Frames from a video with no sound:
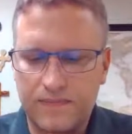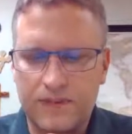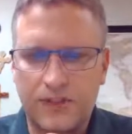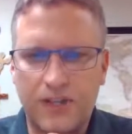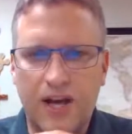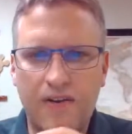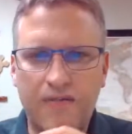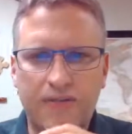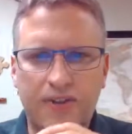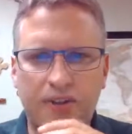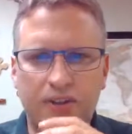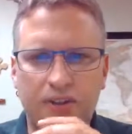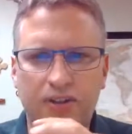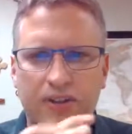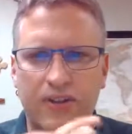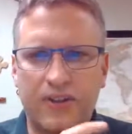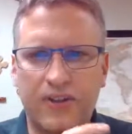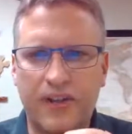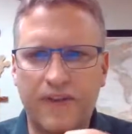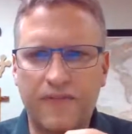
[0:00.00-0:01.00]
love the
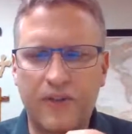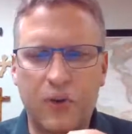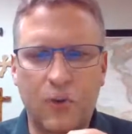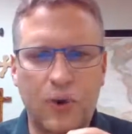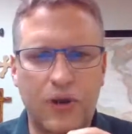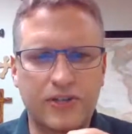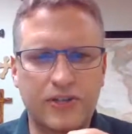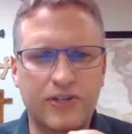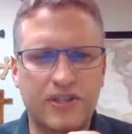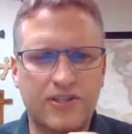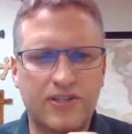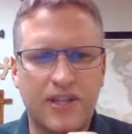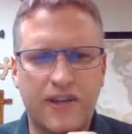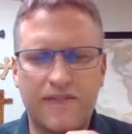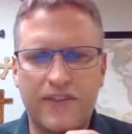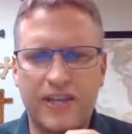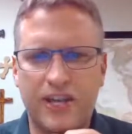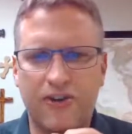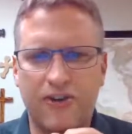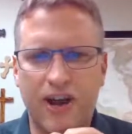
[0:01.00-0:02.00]
questions,
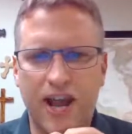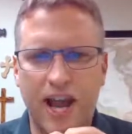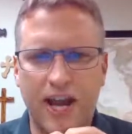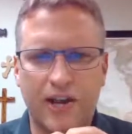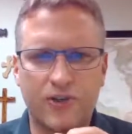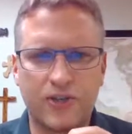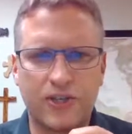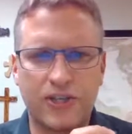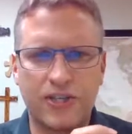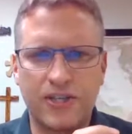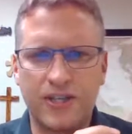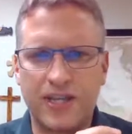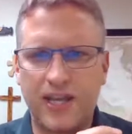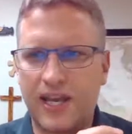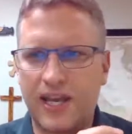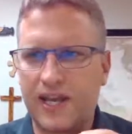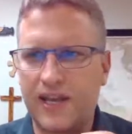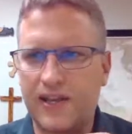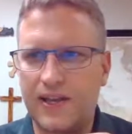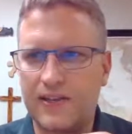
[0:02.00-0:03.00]
love the interaction,
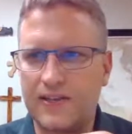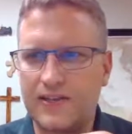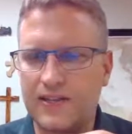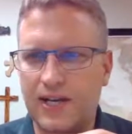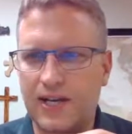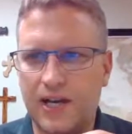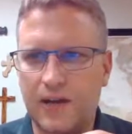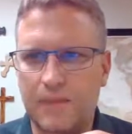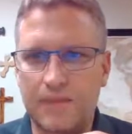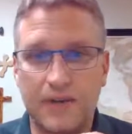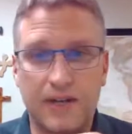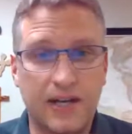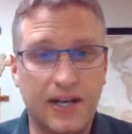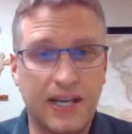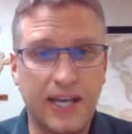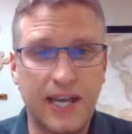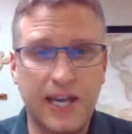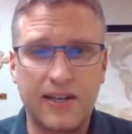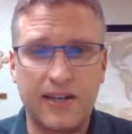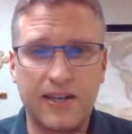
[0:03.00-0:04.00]
and
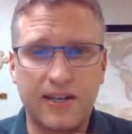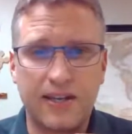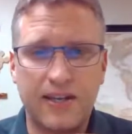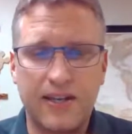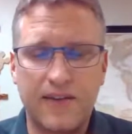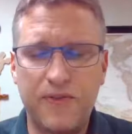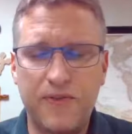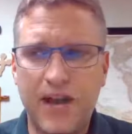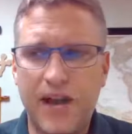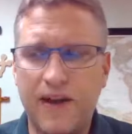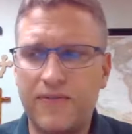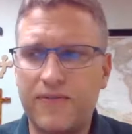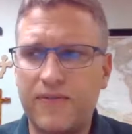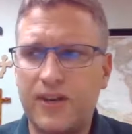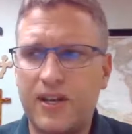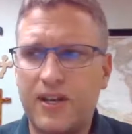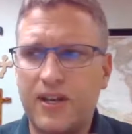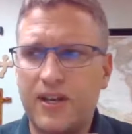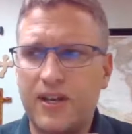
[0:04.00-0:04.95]
again, if you have